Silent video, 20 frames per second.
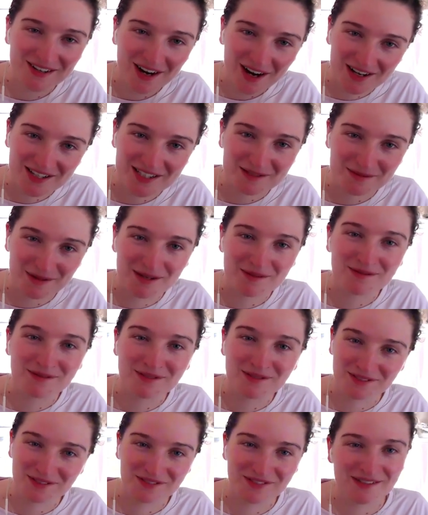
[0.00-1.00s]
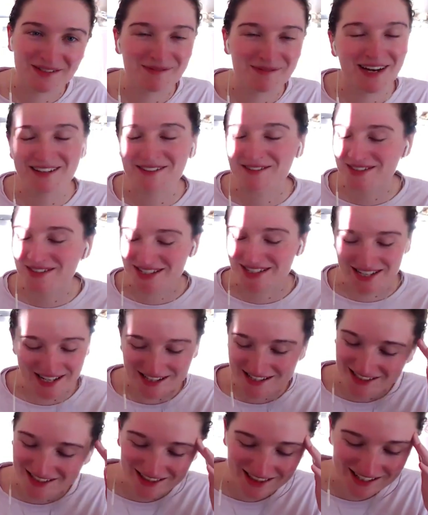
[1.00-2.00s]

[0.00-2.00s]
ask people for feedback, which I